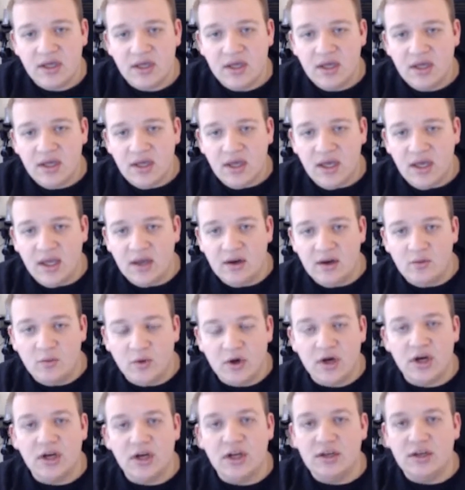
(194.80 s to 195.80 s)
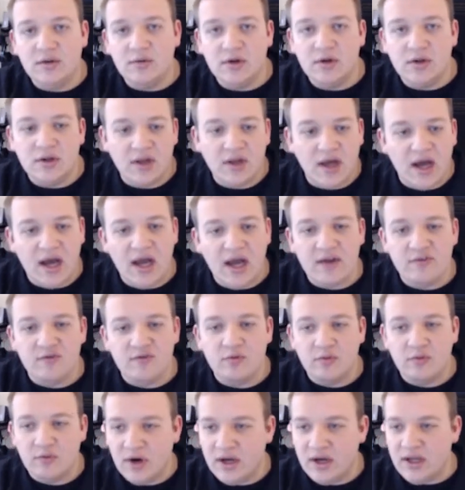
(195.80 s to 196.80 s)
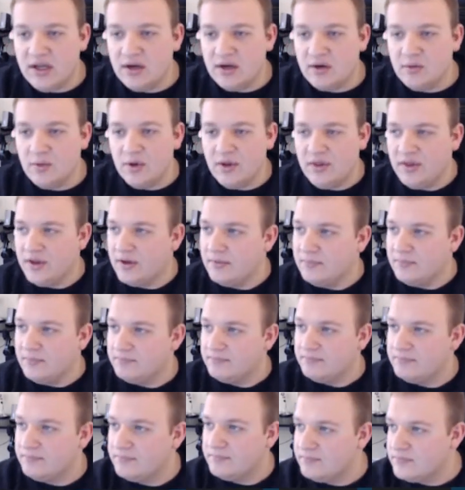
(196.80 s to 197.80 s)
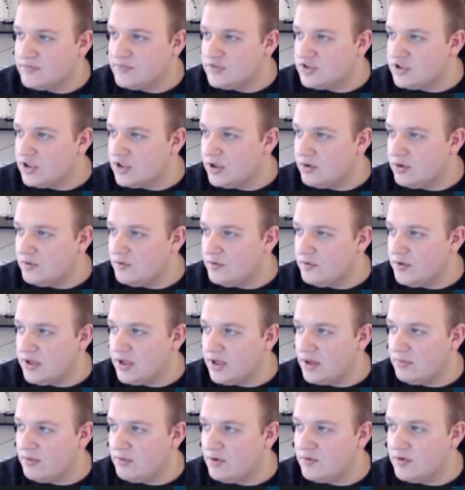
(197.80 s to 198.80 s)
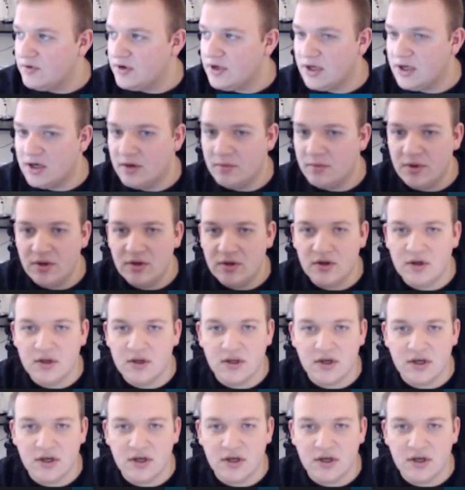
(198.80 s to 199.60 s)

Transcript: and we're gonna do it live right here with you. So if we come over here and we look at our